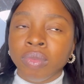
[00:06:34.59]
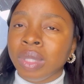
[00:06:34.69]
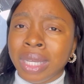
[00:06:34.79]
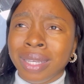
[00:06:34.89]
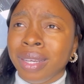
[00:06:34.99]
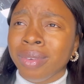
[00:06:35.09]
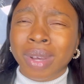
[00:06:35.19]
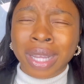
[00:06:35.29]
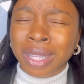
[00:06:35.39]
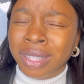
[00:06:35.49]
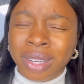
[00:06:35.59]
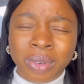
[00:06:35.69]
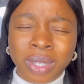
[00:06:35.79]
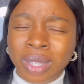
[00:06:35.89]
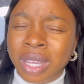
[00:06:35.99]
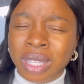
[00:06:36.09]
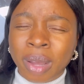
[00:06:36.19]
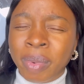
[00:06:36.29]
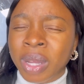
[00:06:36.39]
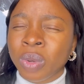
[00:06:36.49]
And then there was things
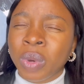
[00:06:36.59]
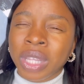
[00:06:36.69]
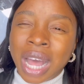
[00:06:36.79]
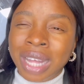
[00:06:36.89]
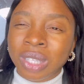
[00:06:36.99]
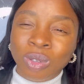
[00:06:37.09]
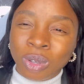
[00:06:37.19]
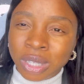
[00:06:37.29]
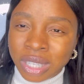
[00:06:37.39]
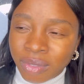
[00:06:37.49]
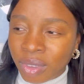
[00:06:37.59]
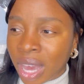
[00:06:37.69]
about, oh, it adds to your CV.